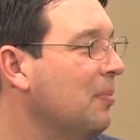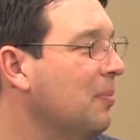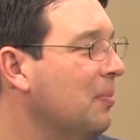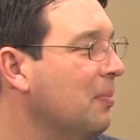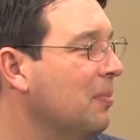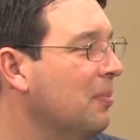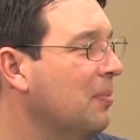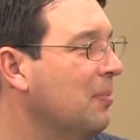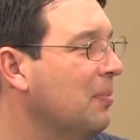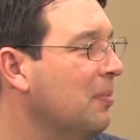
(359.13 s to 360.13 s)

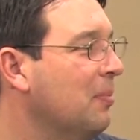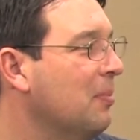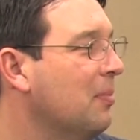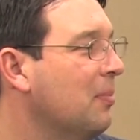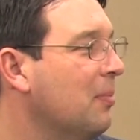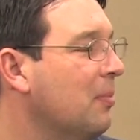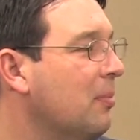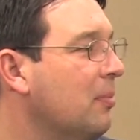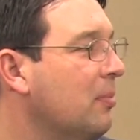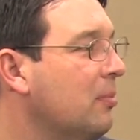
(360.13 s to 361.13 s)

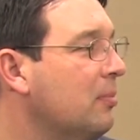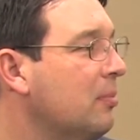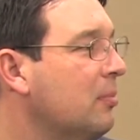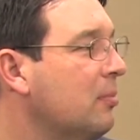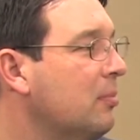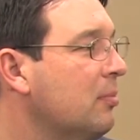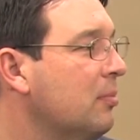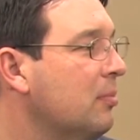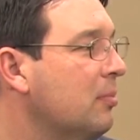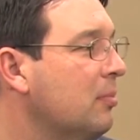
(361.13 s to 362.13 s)

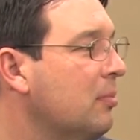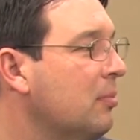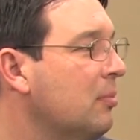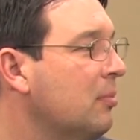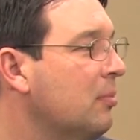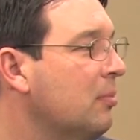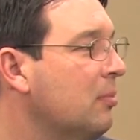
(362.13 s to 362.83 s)
[no speech]